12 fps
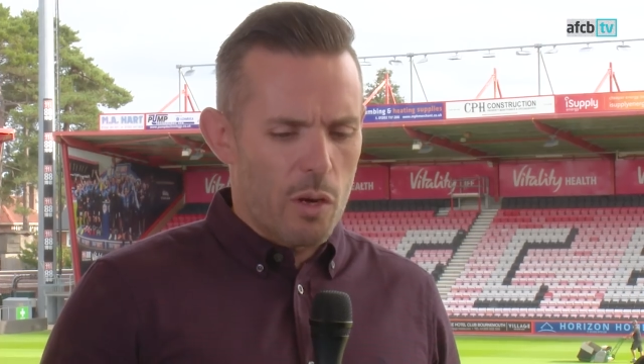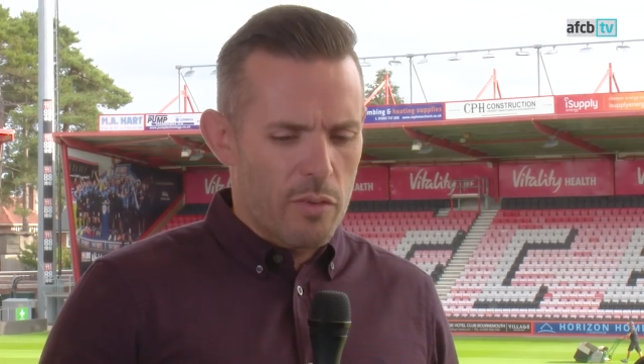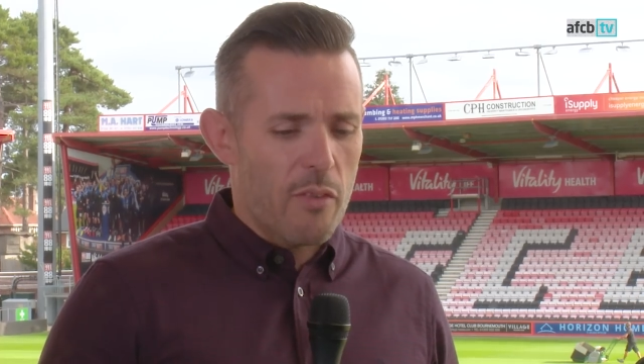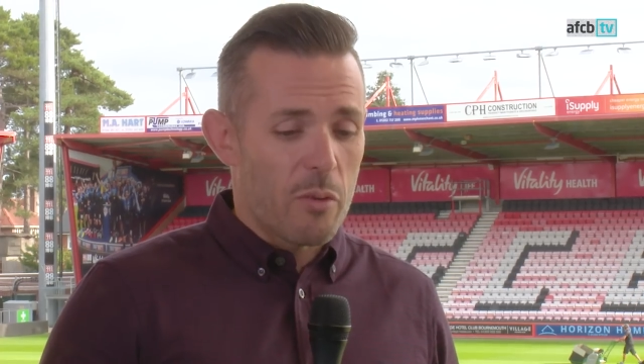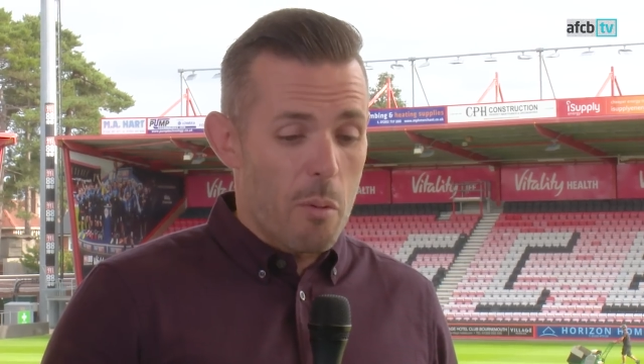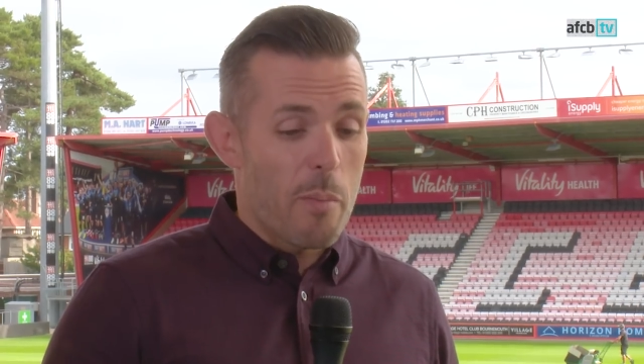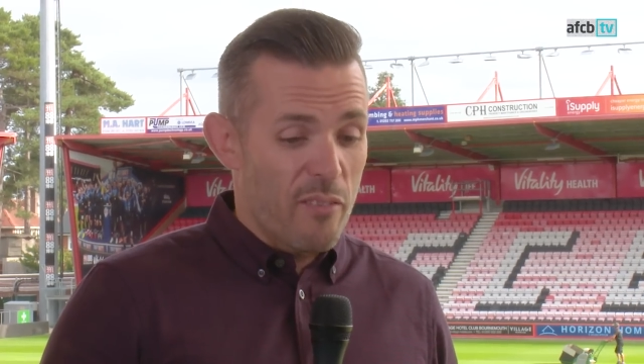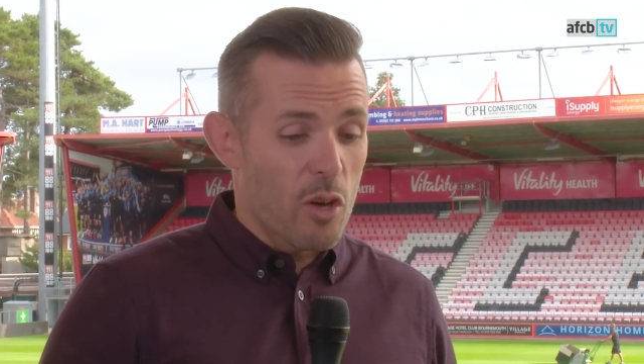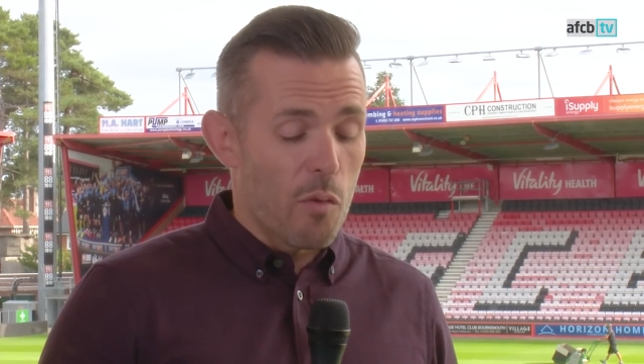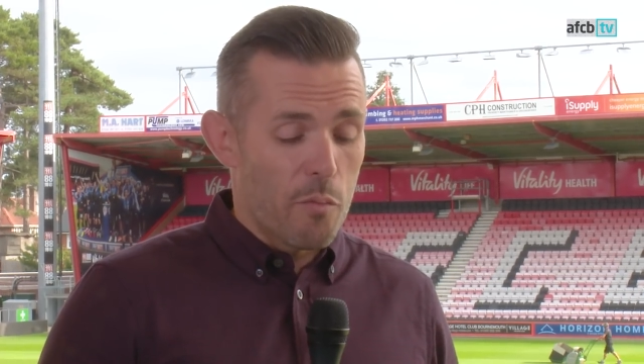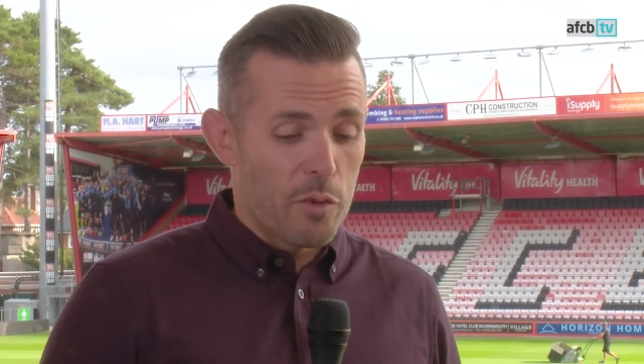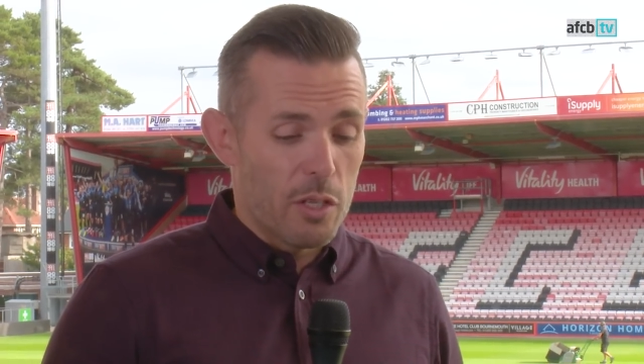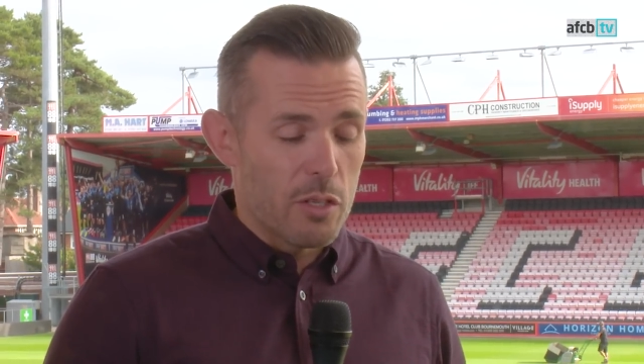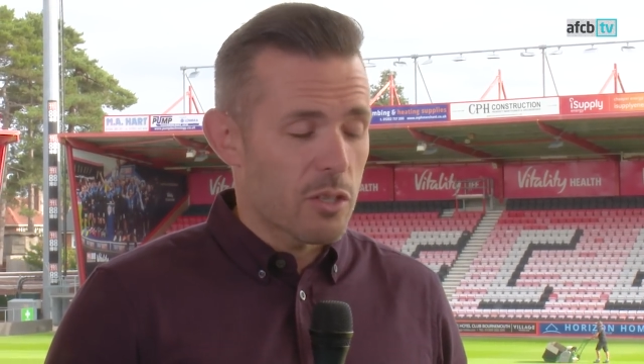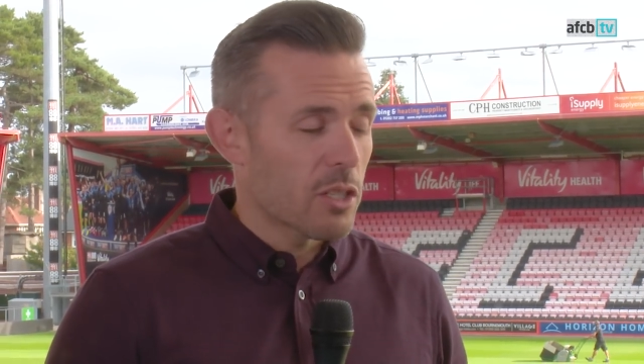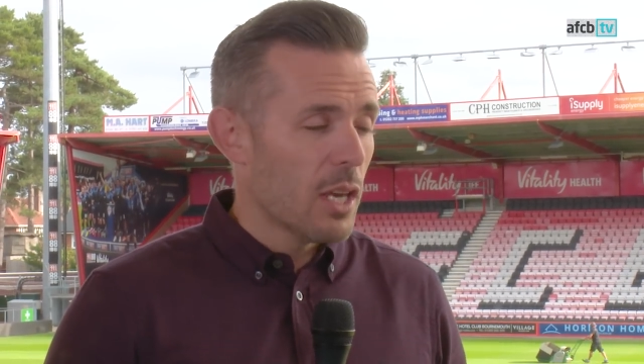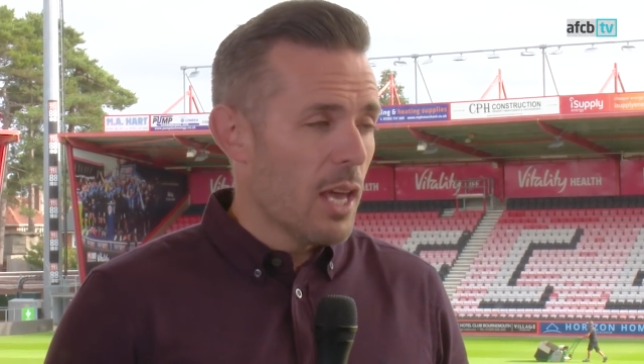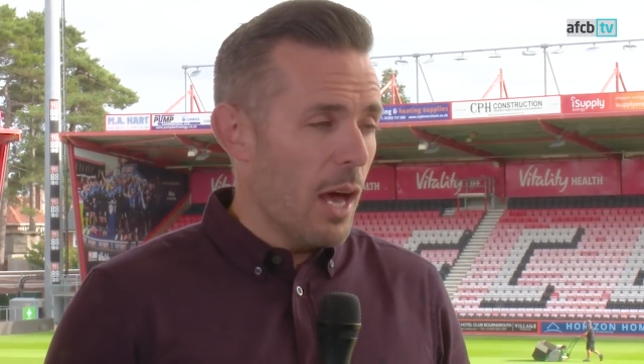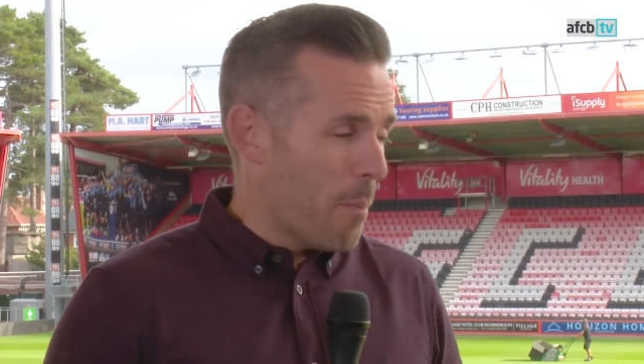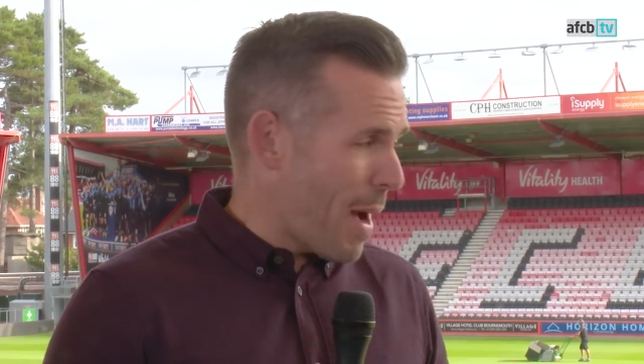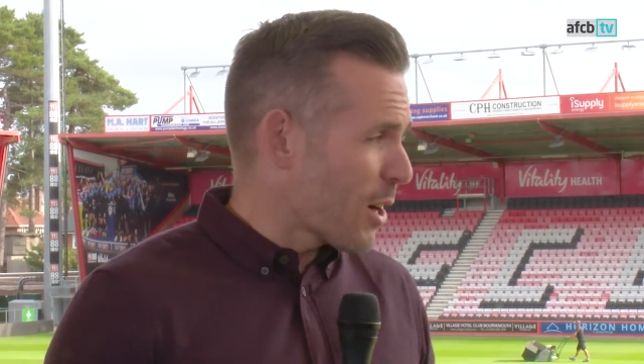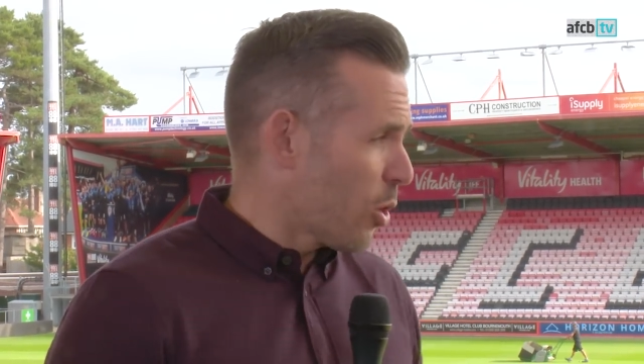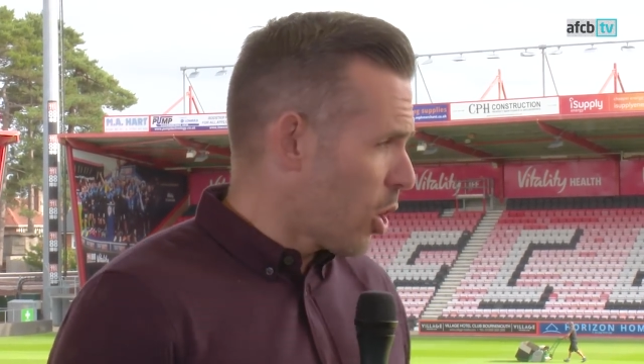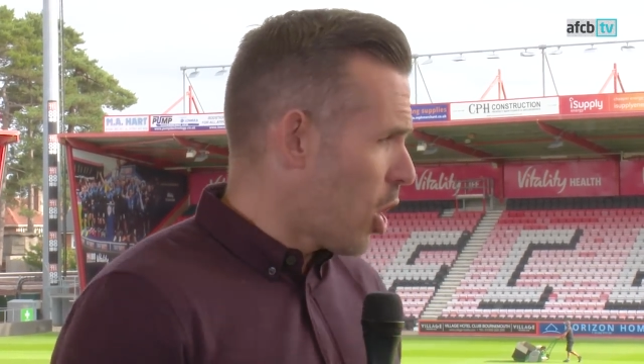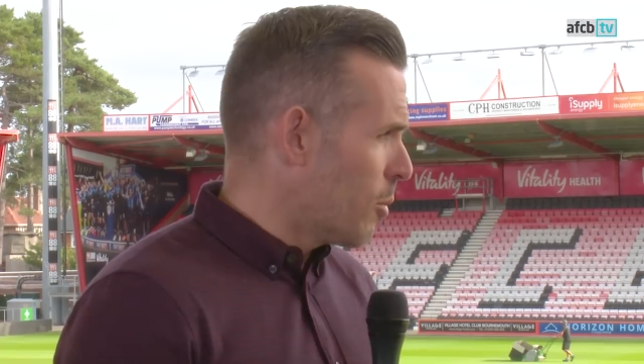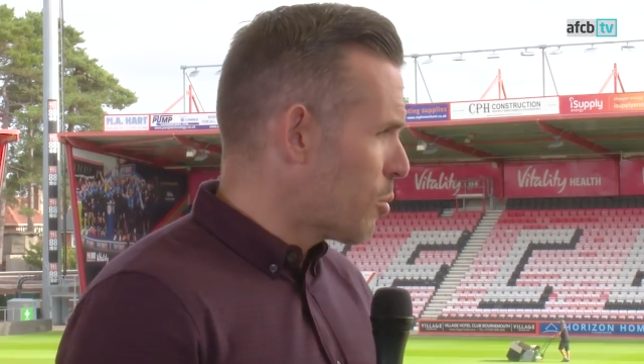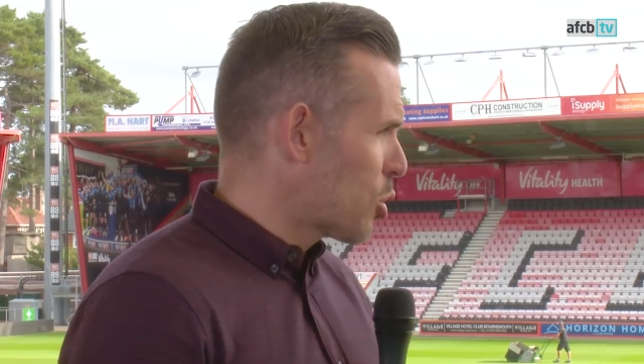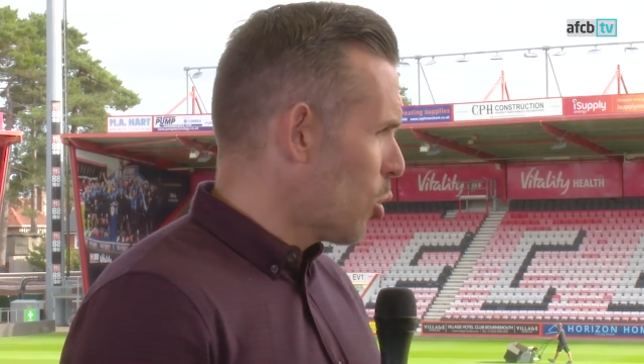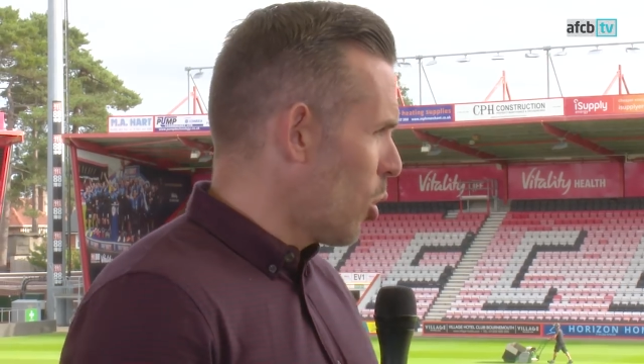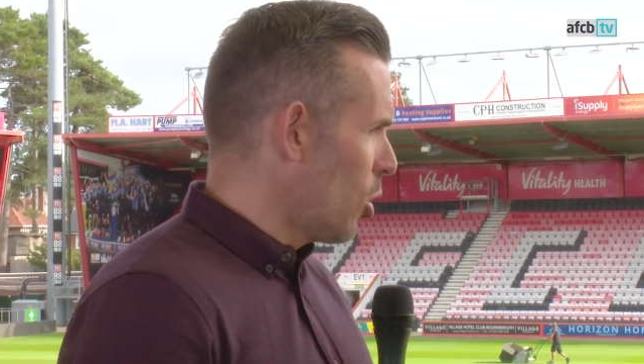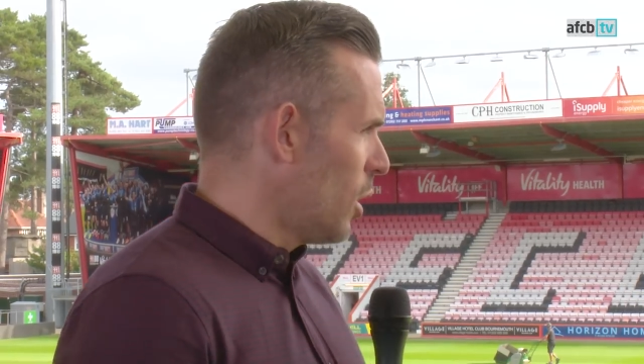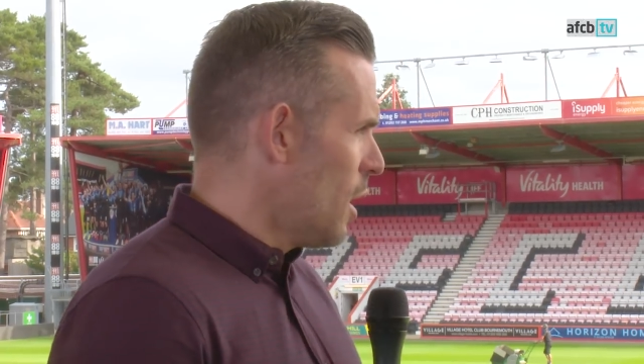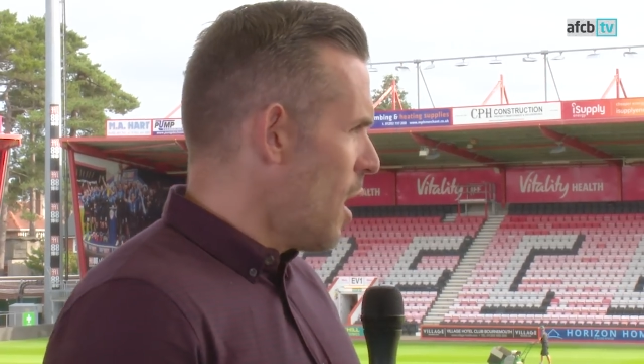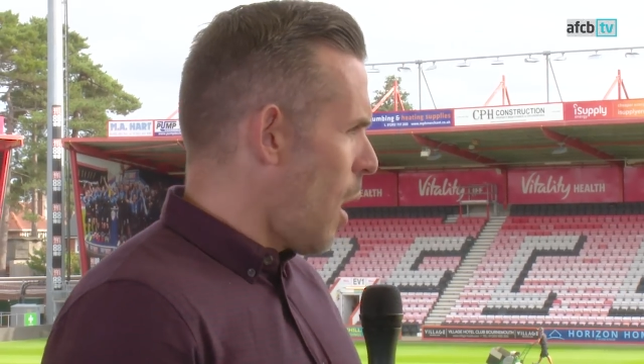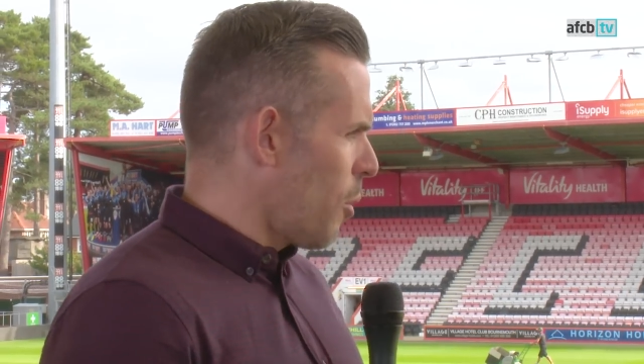will have given him a bit of confidence and back on home soil.